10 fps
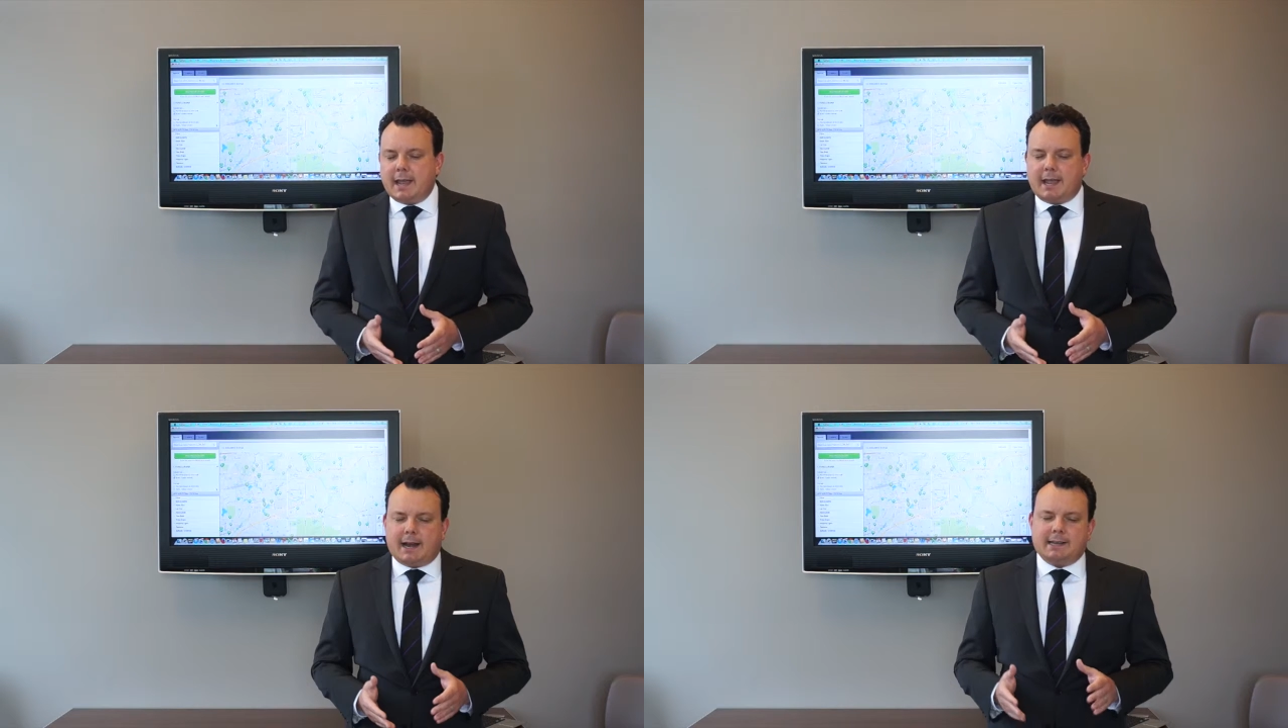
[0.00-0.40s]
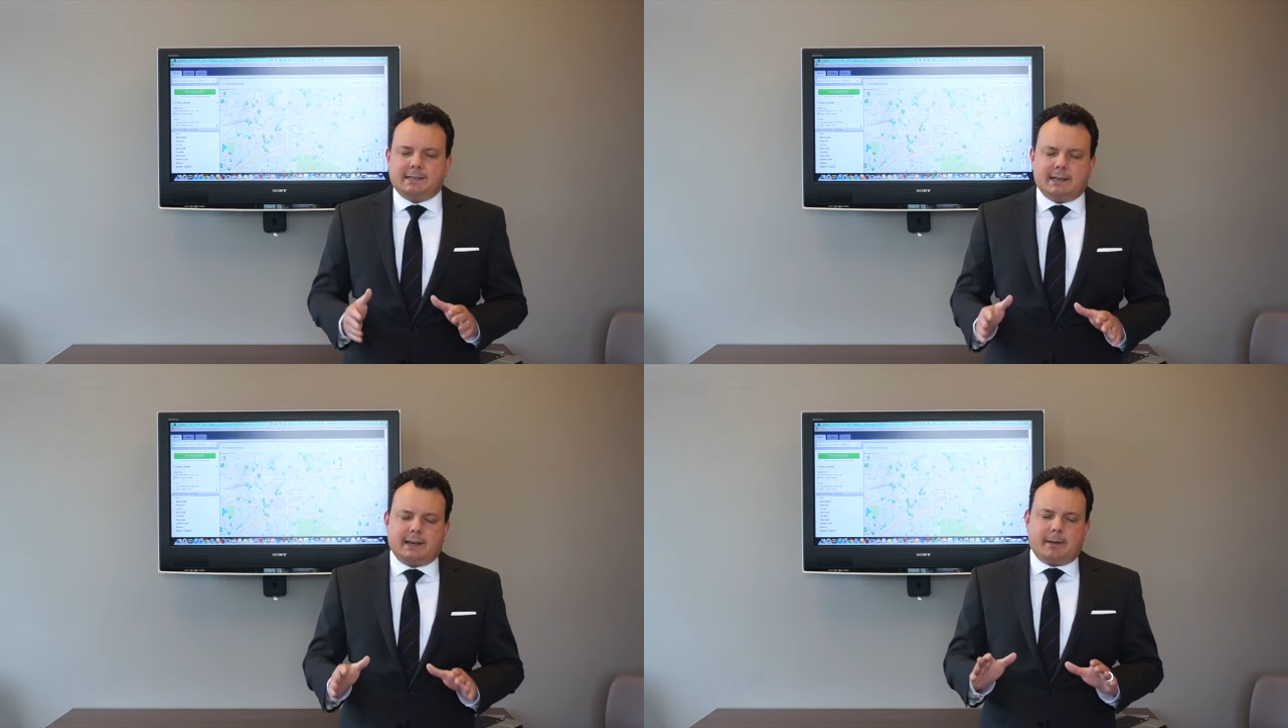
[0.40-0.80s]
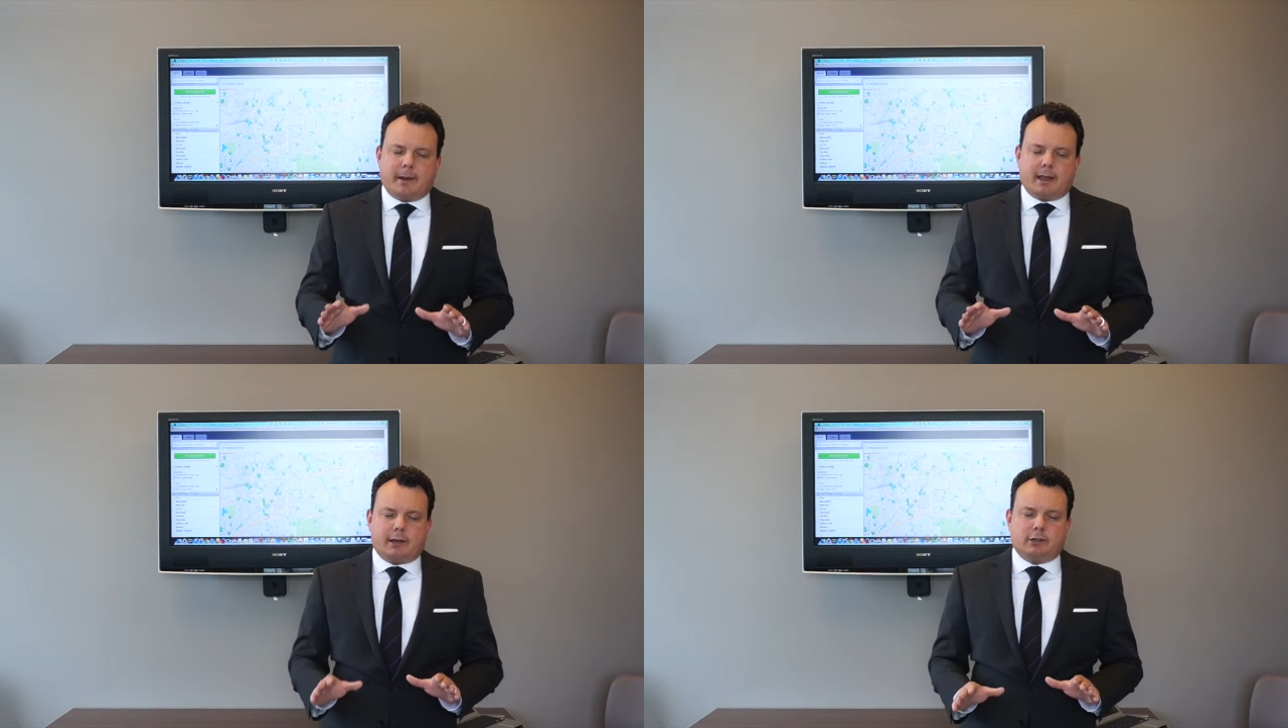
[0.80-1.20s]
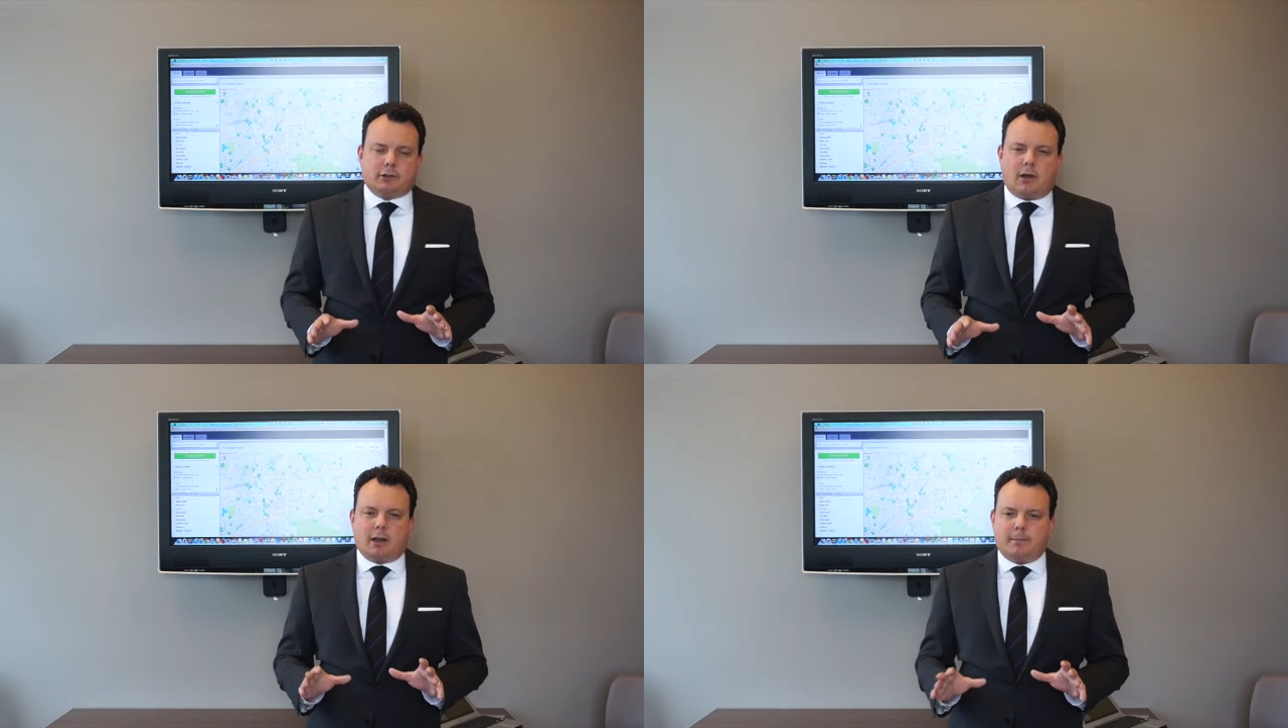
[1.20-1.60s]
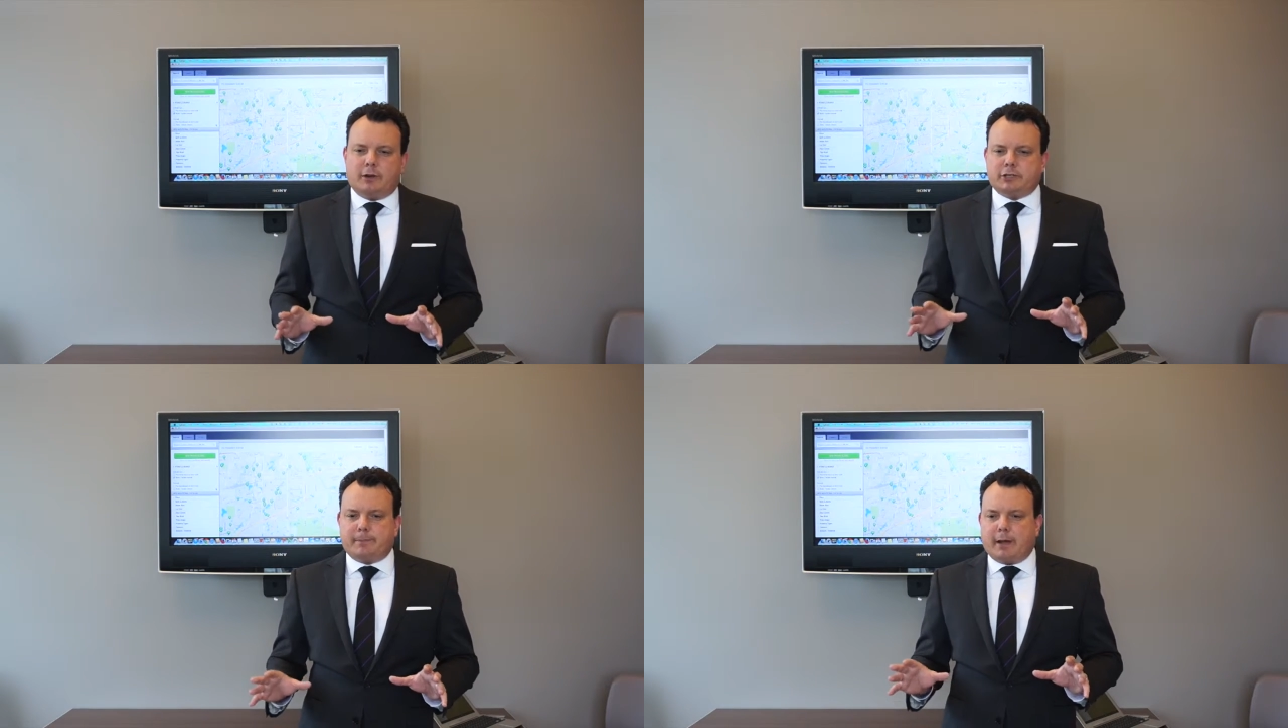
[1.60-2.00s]
And I did, and I'm not going to talk
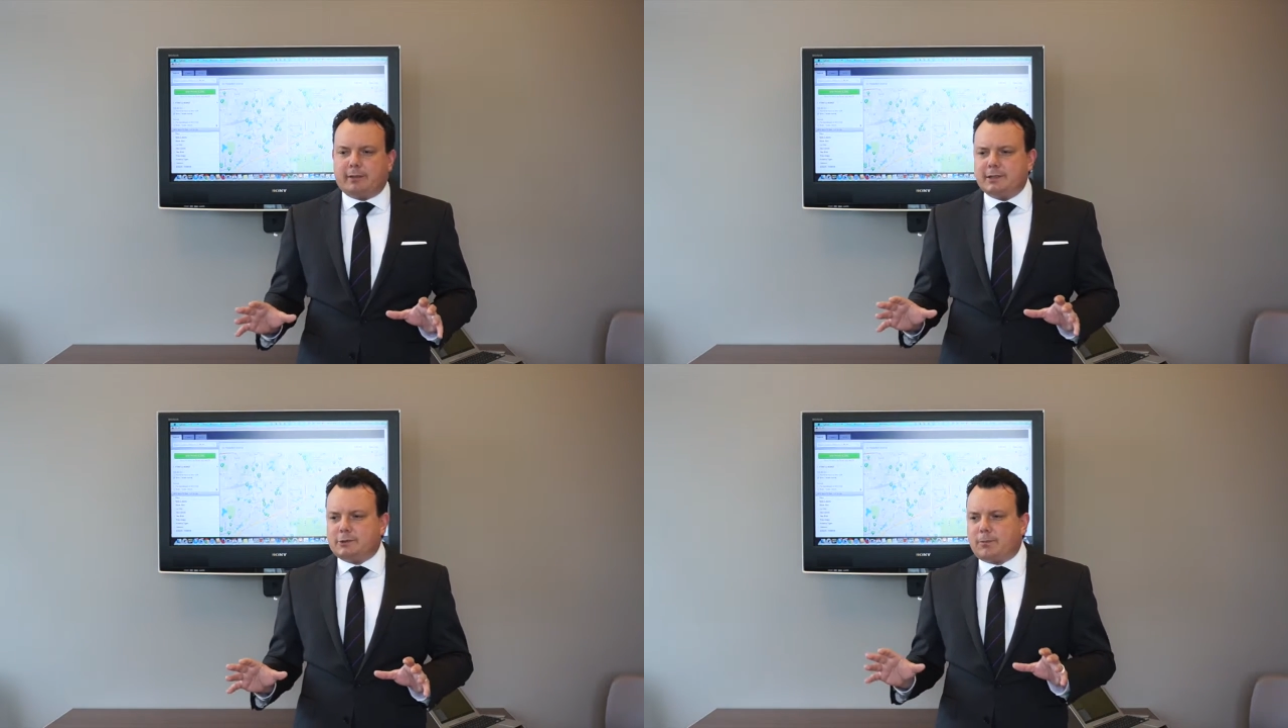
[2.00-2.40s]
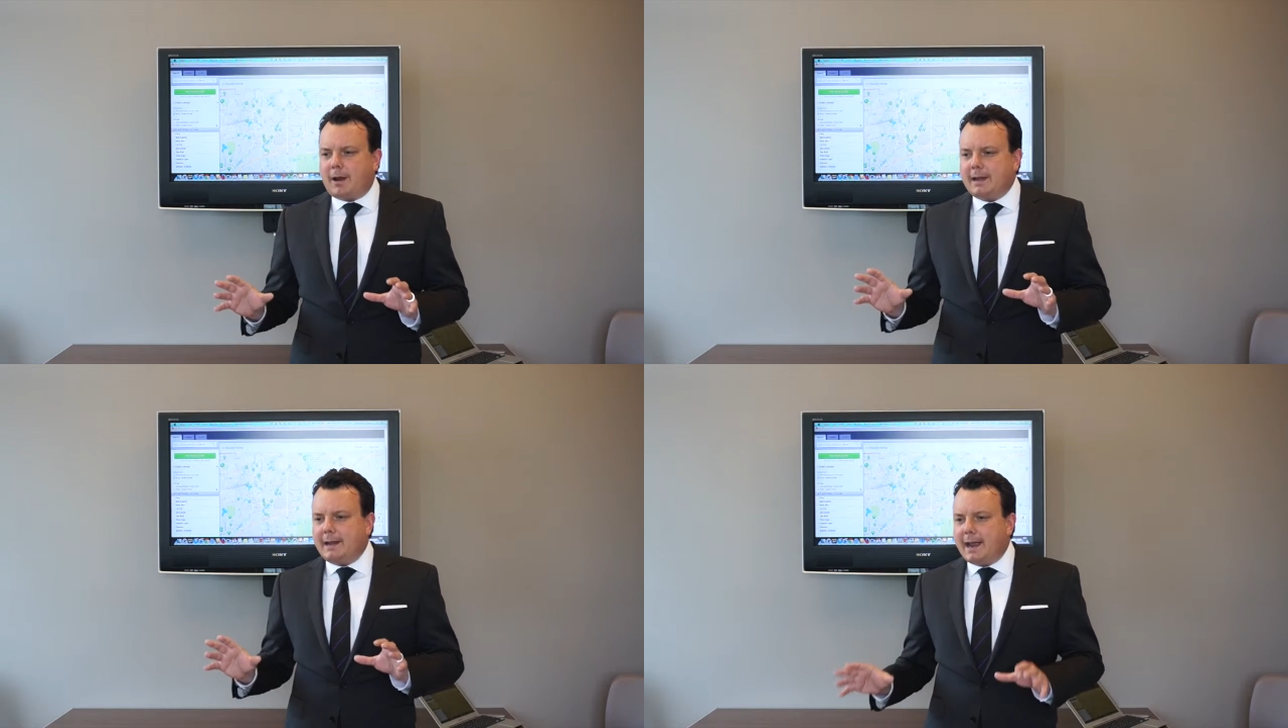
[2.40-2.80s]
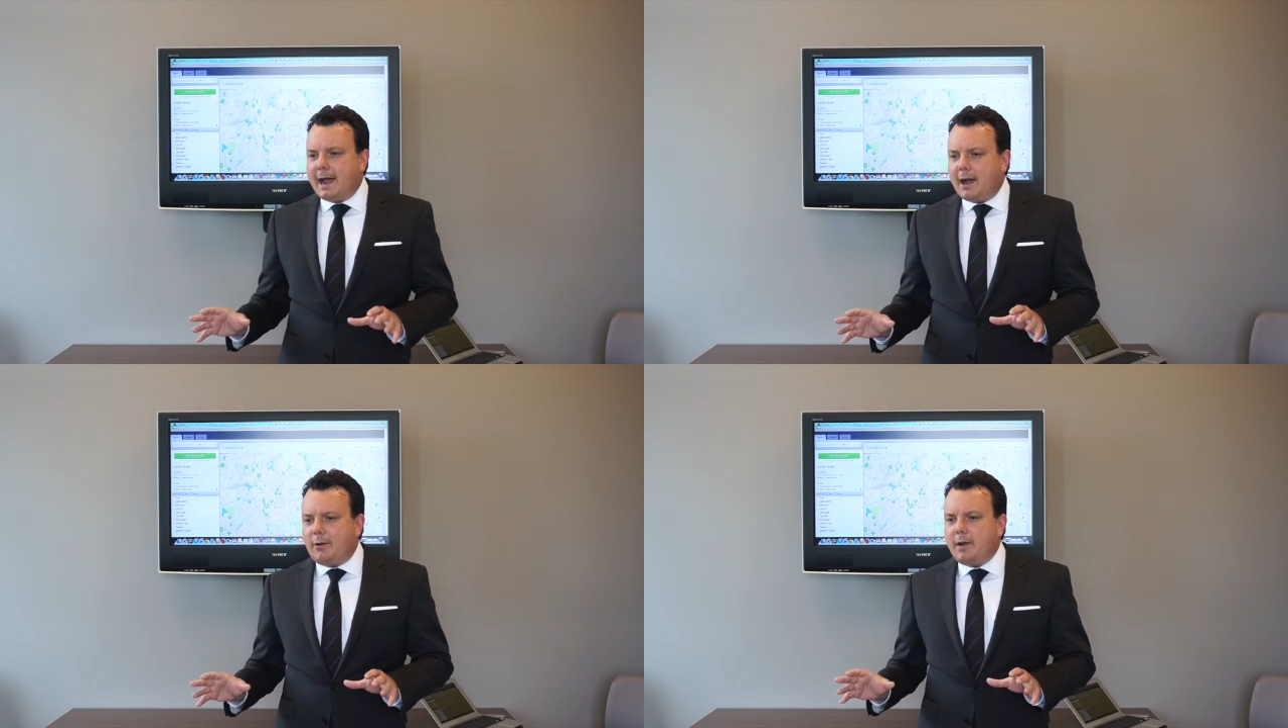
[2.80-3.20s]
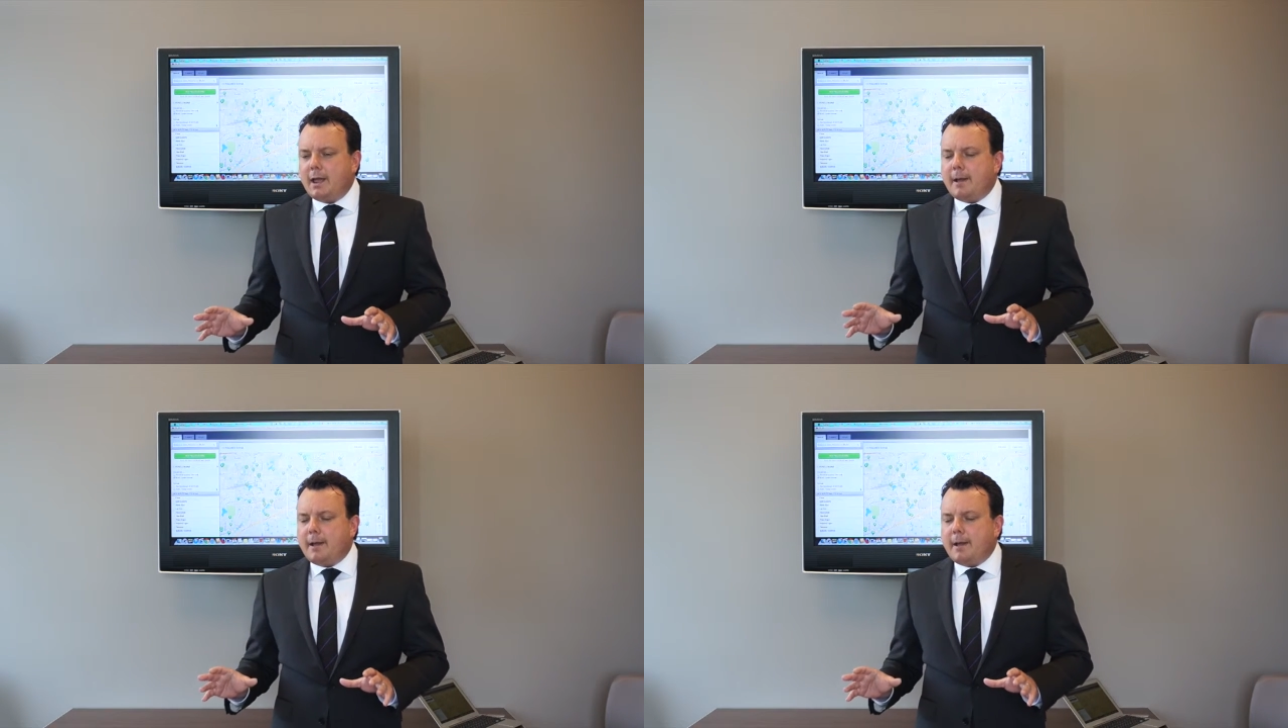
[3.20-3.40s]
much about this right now,